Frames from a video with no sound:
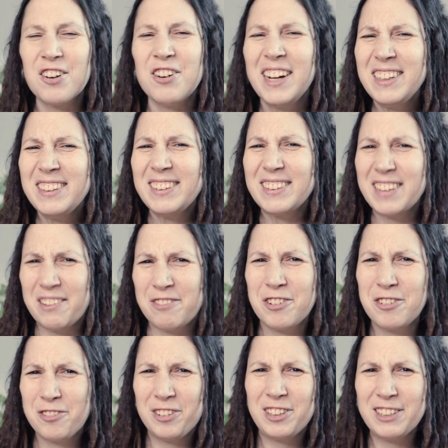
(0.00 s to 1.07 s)
Though I'll
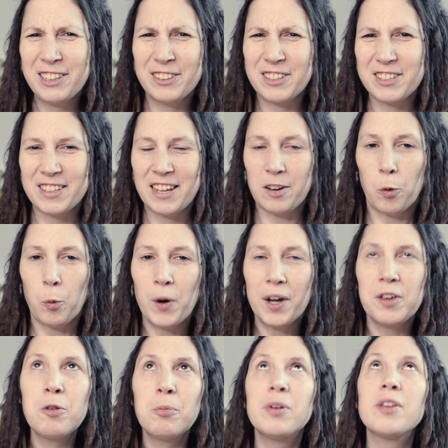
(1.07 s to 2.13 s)
never fully understand why
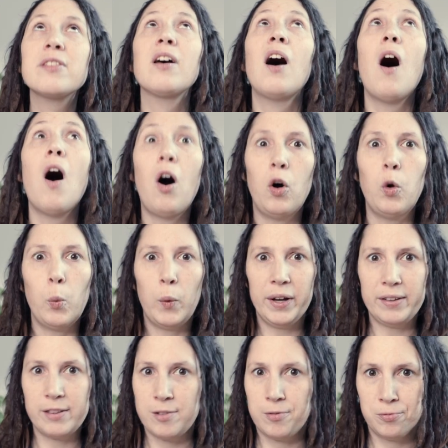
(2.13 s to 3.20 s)
humans
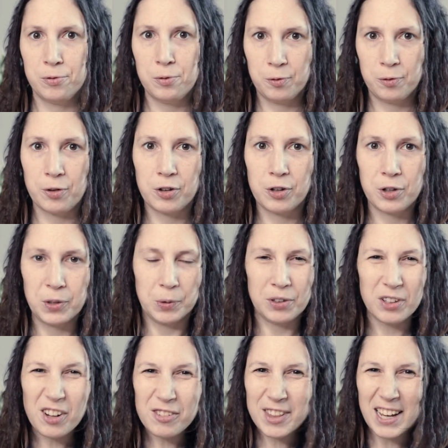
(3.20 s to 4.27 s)
always root for the
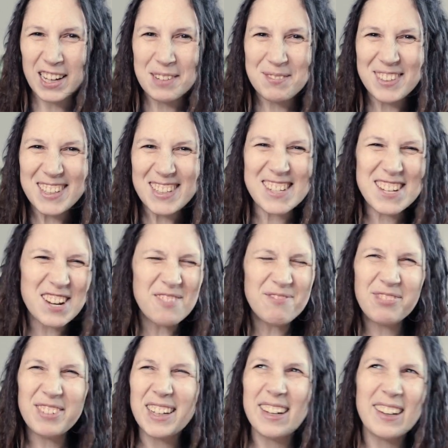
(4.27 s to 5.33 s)
cuter of the animals,
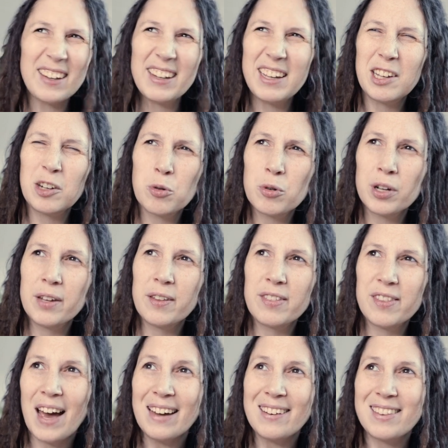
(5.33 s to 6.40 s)
completely
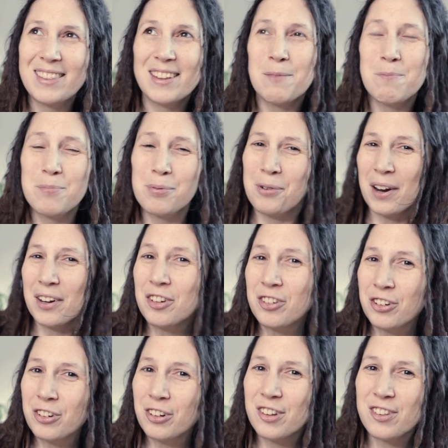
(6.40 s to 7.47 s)
ignoring that the
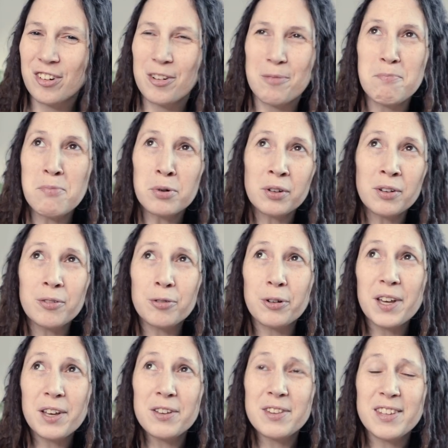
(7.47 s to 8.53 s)
predators are important
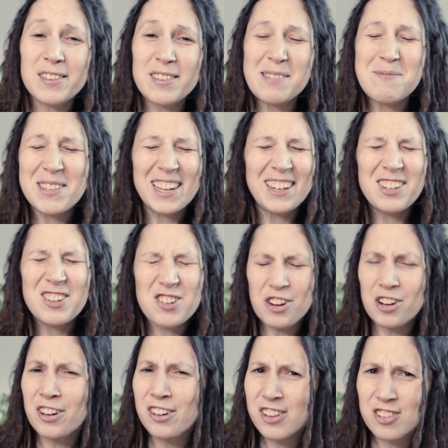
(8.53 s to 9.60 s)
for ecosystems and
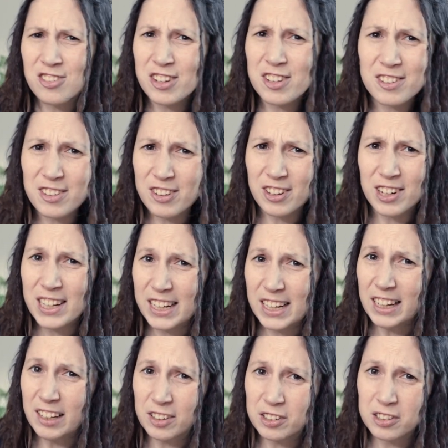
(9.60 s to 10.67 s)
sharks just gotta
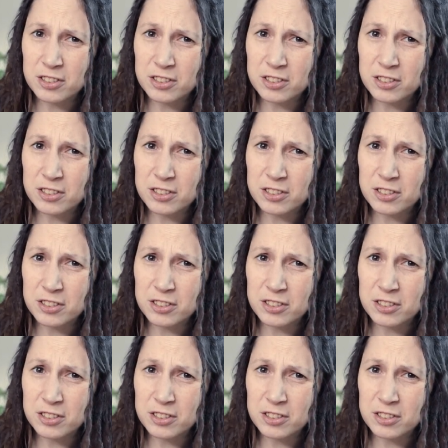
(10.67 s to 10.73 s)
eat